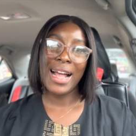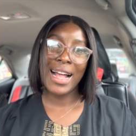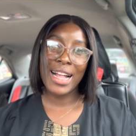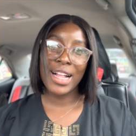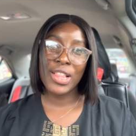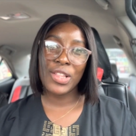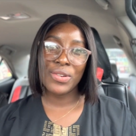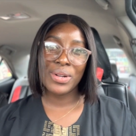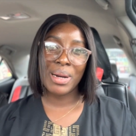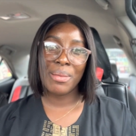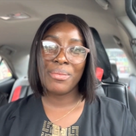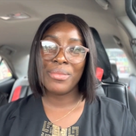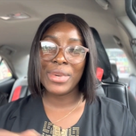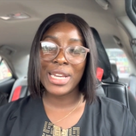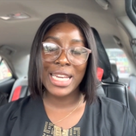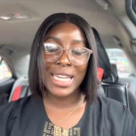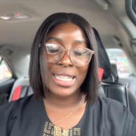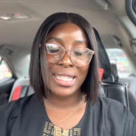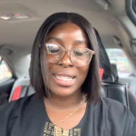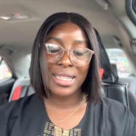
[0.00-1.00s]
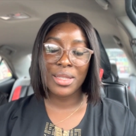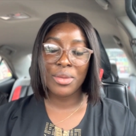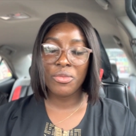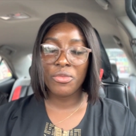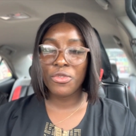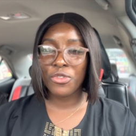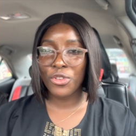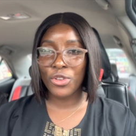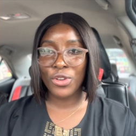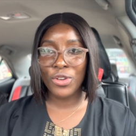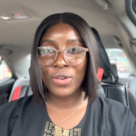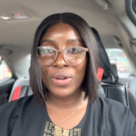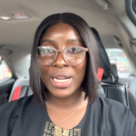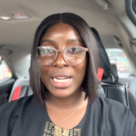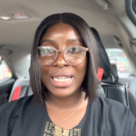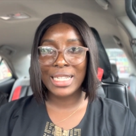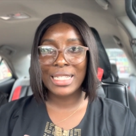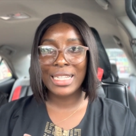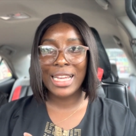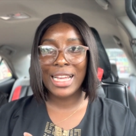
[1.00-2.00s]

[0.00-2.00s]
Hello, amazing viewers.